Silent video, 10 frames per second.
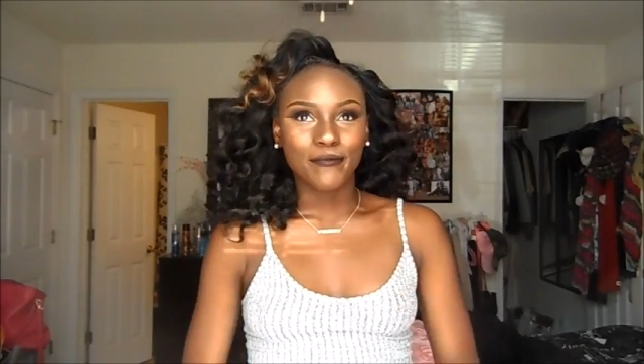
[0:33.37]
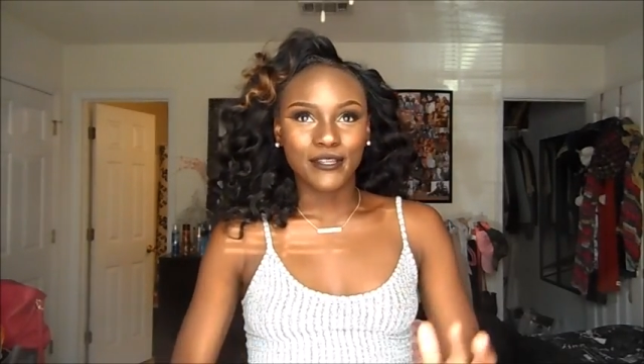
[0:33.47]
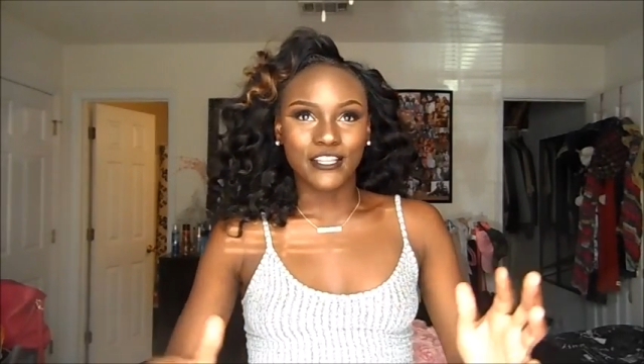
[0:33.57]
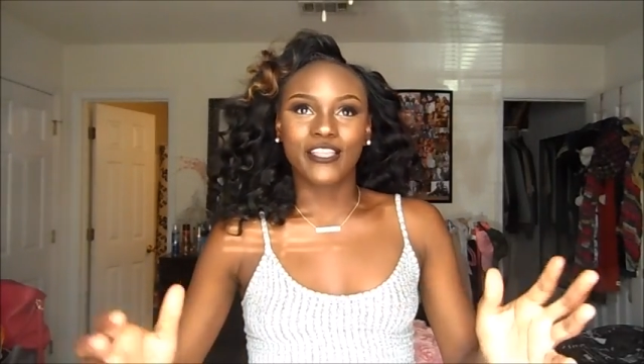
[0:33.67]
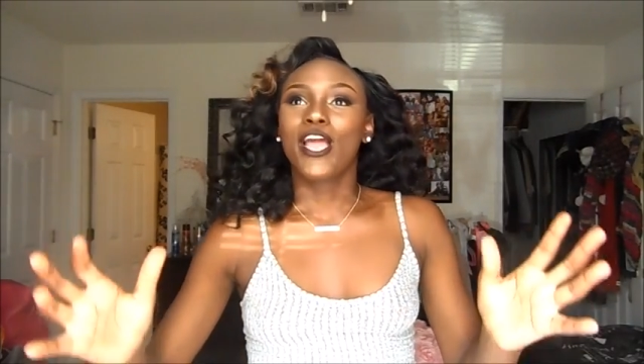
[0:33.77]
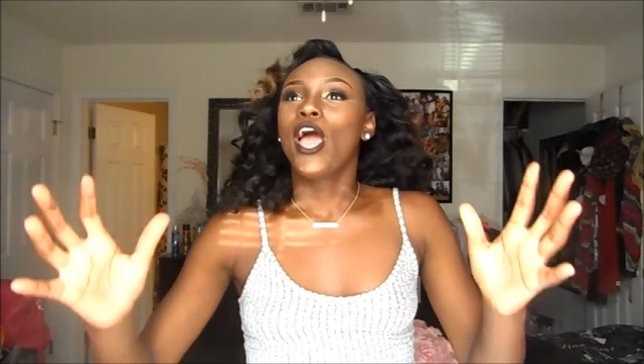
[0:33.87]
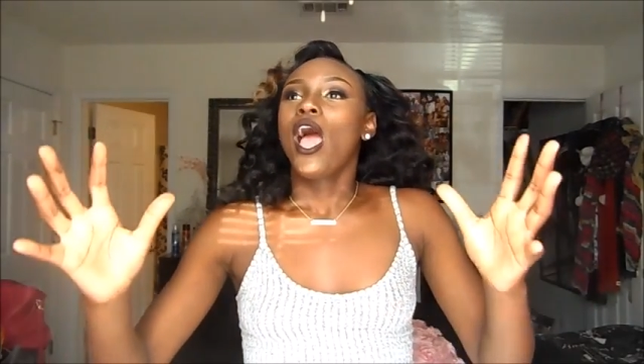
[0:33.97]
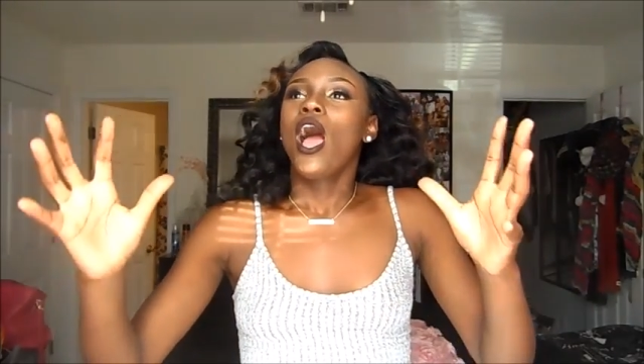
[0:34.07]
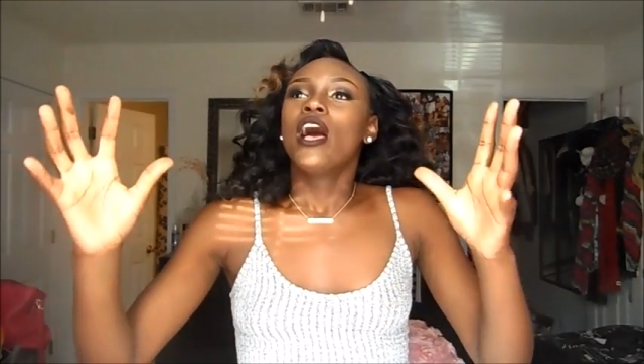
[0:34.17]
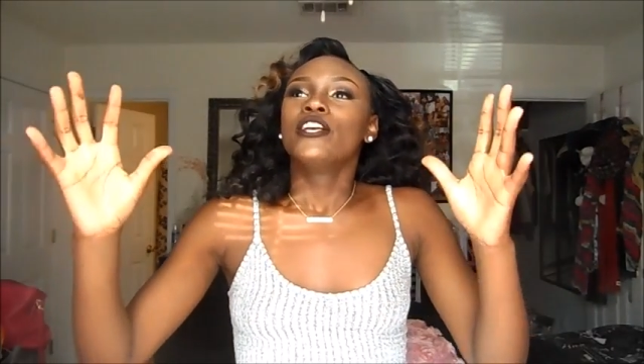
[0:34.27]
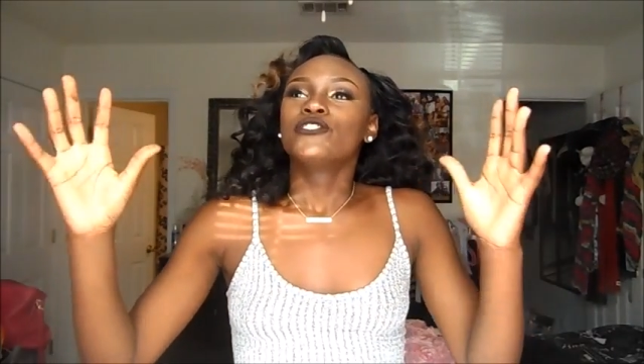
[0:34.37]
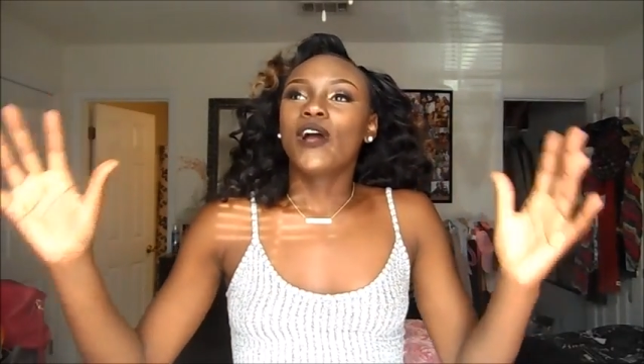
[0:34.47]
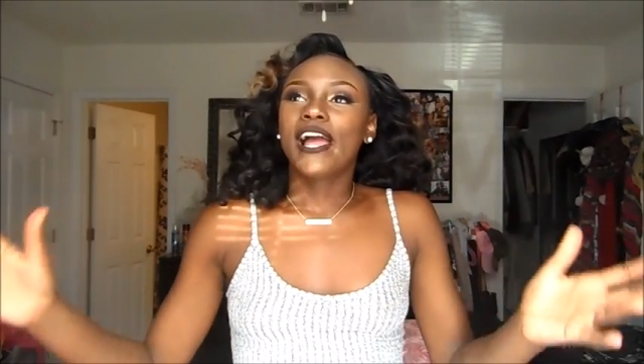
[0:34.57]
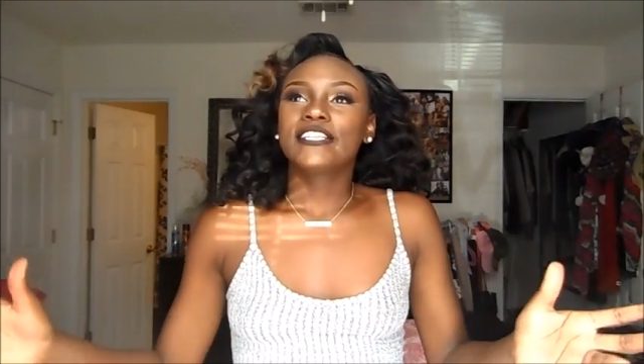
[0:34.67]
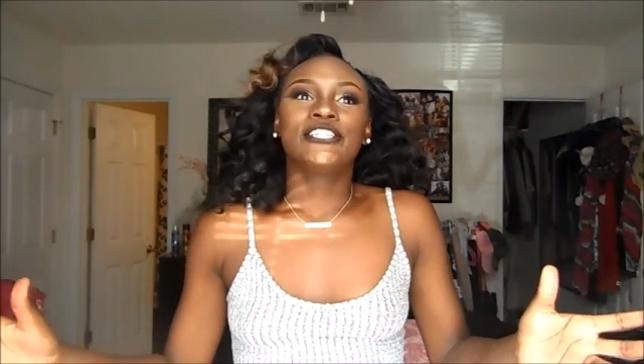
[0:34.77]
I've been
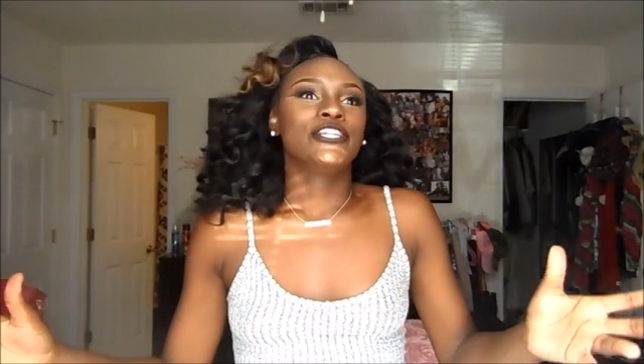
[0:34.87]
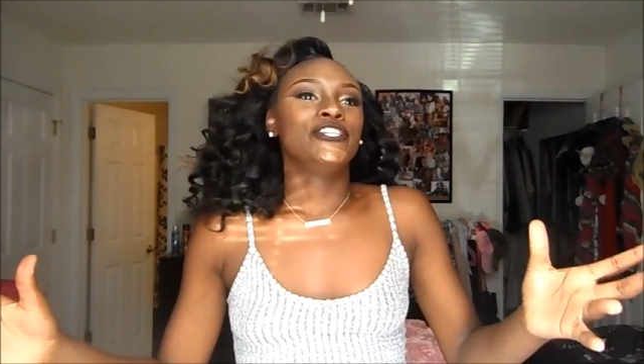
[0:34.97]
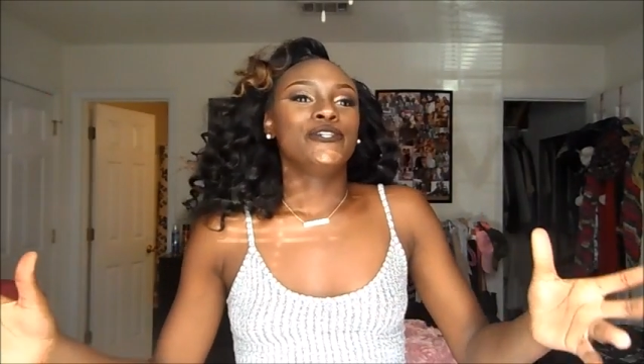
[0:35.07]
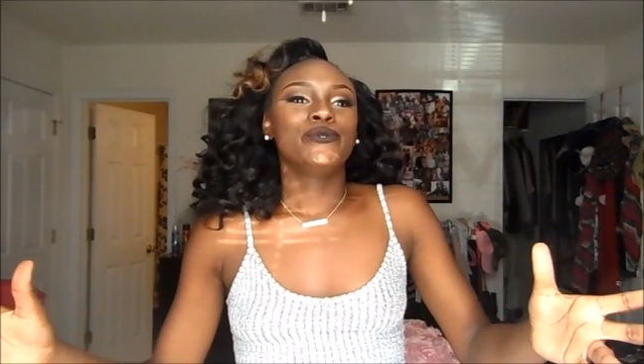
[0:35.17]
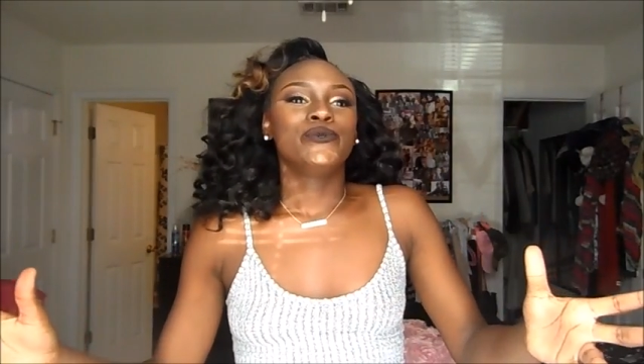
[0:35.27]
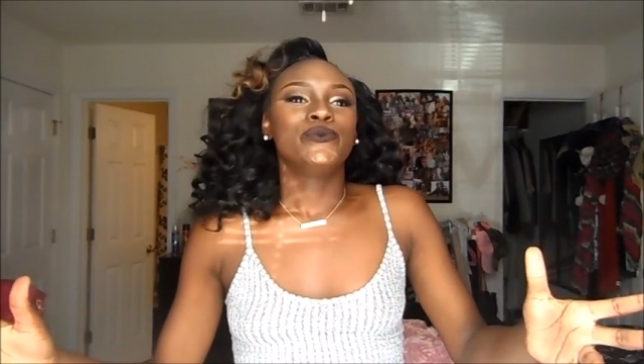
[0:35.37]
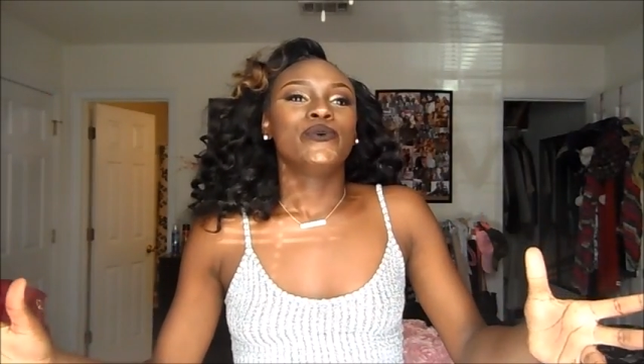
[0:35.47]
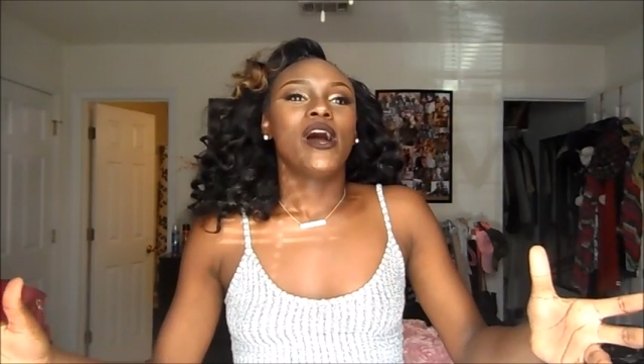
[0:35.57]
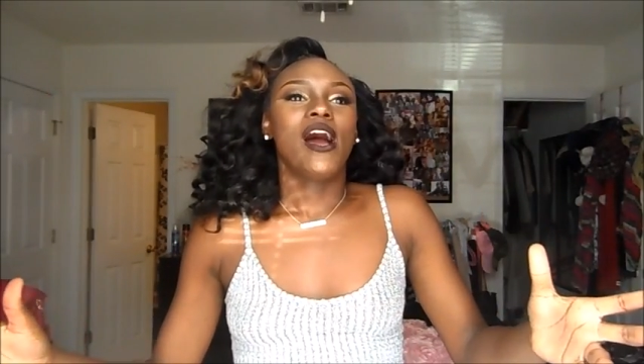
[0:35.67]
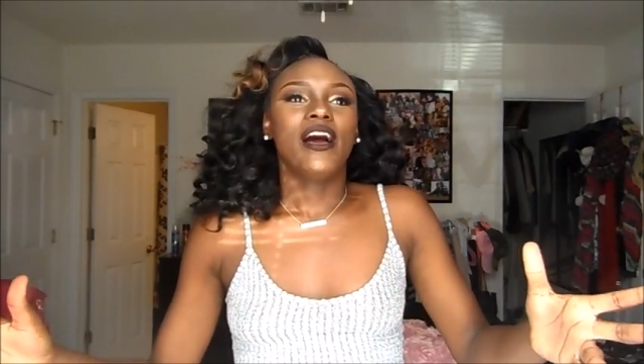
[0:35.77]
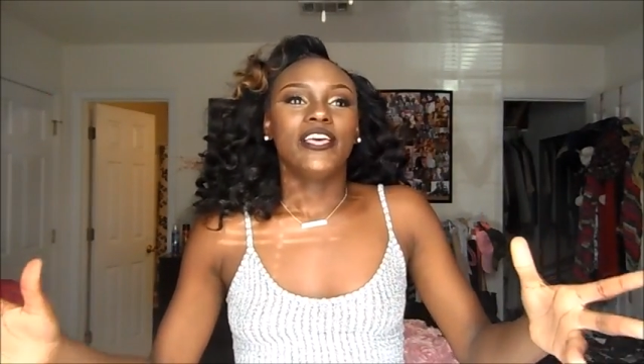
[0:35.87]
trying to do